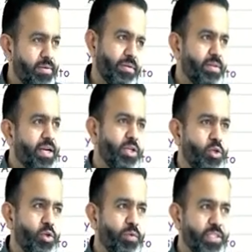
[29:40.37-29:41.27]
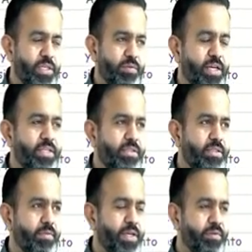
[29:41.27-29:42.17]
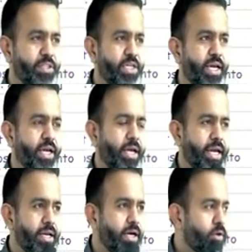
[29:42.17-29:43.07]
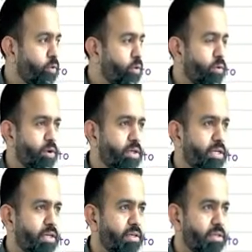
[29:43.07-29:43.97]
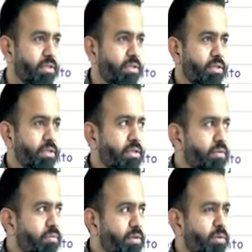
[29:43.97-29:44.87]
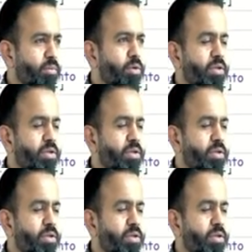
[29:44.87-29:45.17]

There are two Vijay. One is the Vijay and what that one more.